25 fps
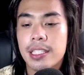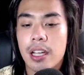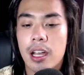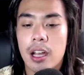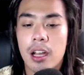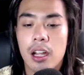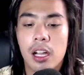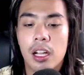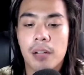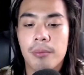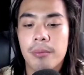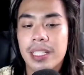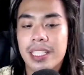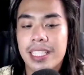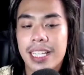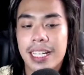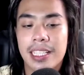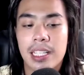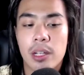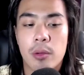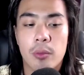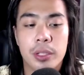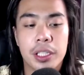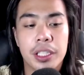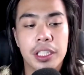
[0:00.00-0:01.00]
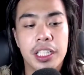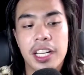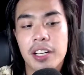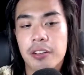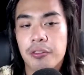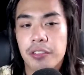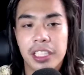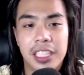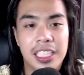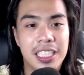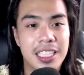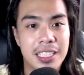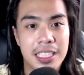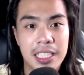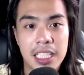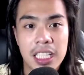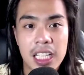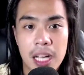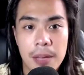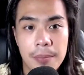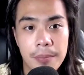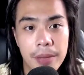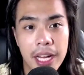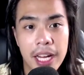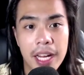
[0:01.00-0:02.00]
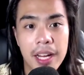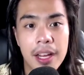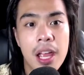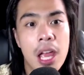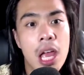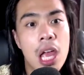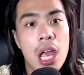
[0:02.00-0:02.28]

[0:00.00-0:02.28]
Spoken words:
or mistakes that we didn't really see coming.